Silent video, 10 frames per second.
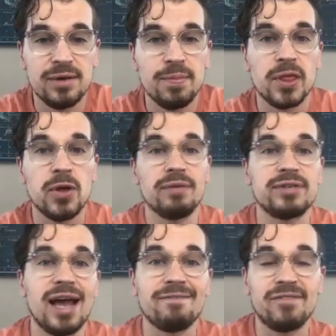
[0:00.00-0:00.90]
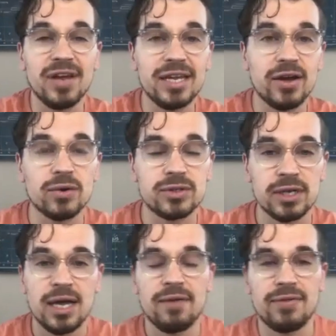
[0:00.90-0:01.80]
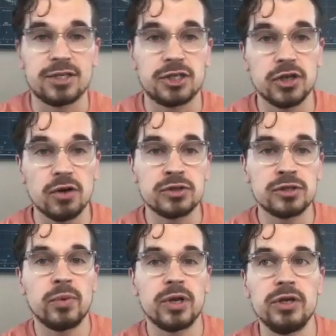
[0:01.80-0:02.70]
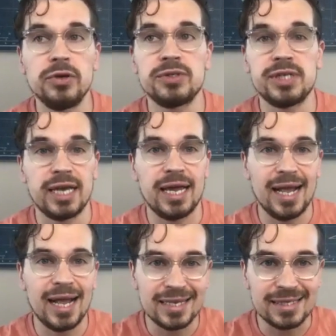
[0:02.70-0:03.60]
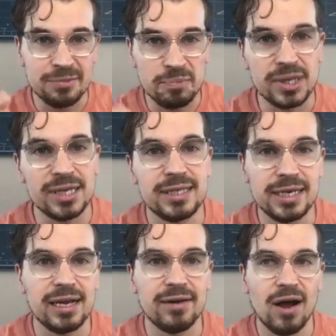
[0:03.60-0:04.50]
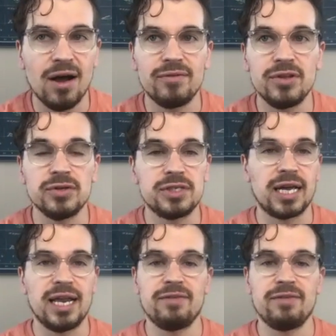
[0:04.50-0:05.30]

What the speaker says: You have to have videos that show someone using it and the simplicity of using it.